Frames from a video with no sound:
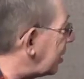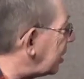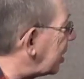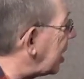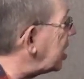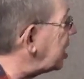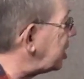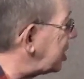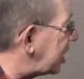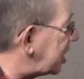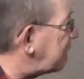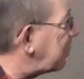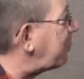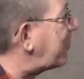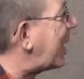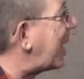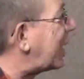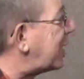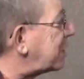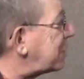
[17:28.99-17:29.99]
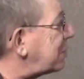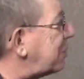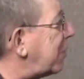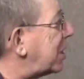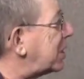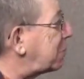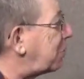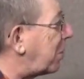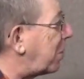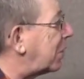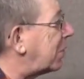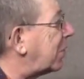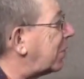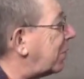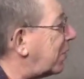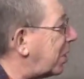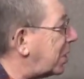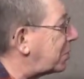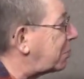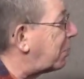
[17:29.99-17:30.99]
Casey at the Bat as part
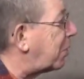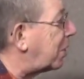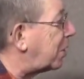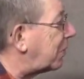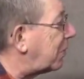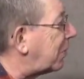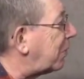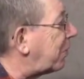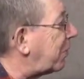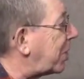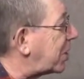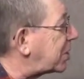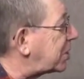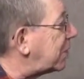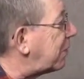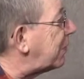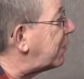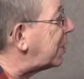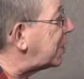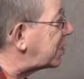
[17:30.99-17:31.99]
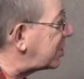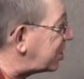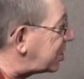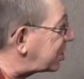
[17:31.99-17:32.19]
of the festivities.